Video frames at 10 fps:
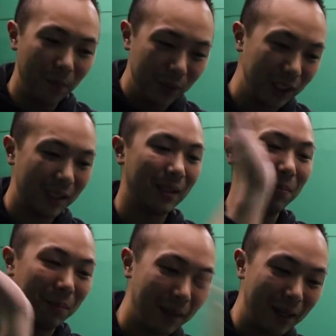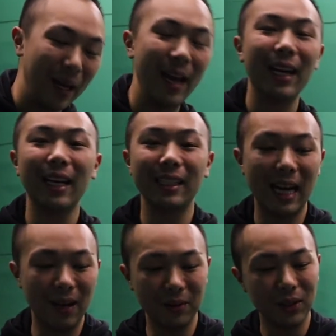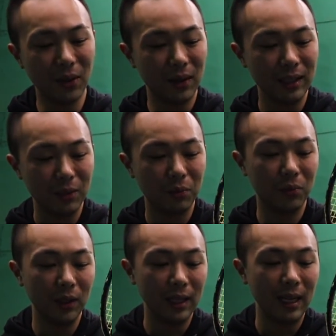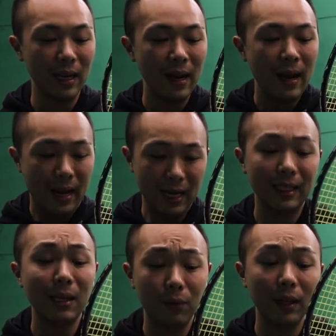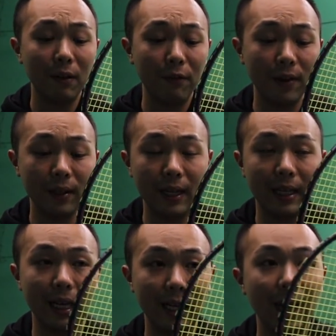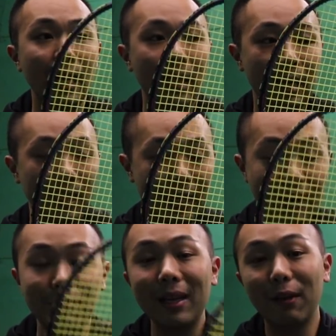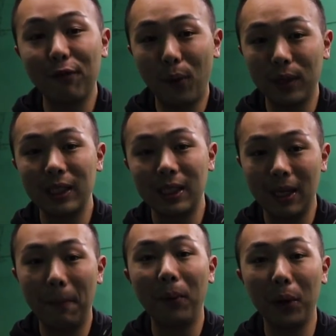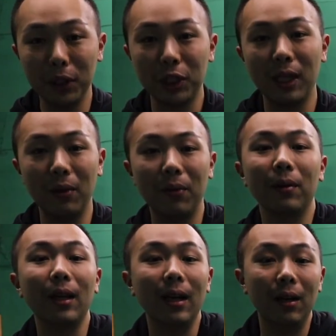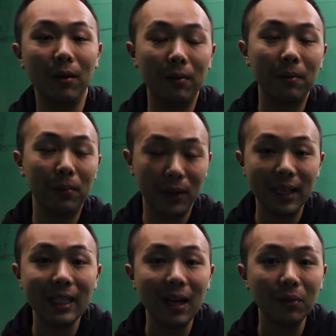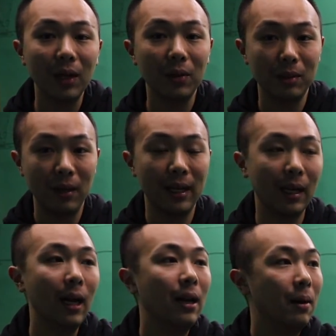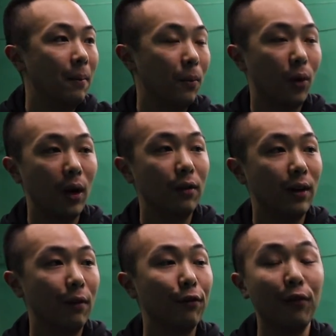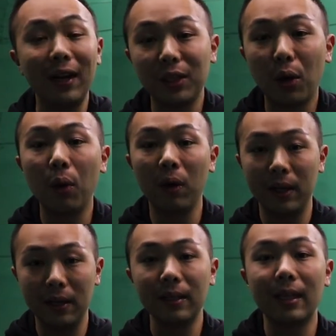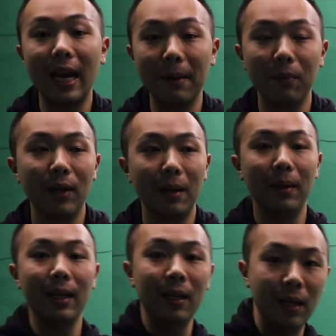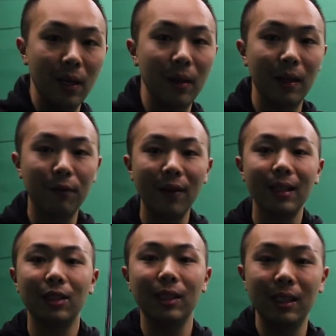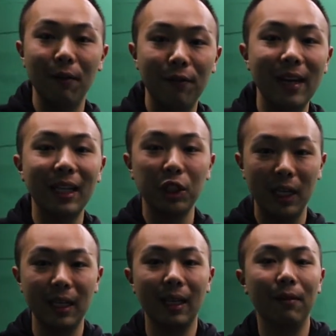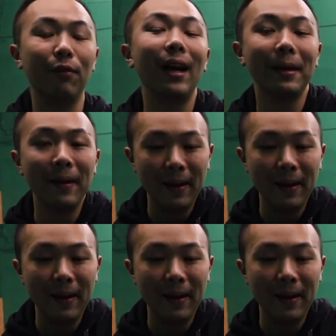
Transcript: just hitting it down. So this really, I did really feel like it gave me the force to push the birdie down when I was playing more of a front court game when I'm in the front just to finish in the front.